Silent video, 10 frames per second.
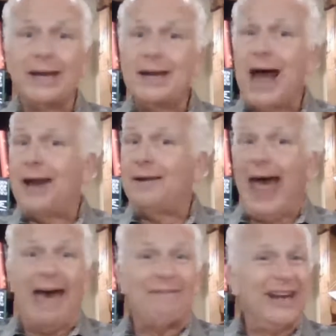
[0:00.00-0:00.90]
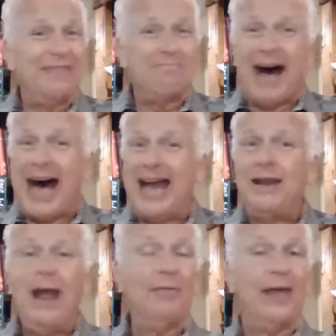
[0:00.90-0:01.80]
did not have in
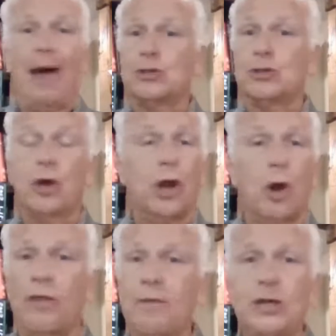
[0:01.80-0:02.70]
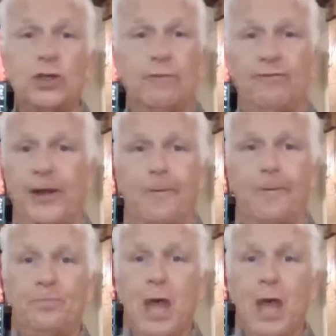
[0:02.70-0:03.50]
mind that I was going to go to the mission field.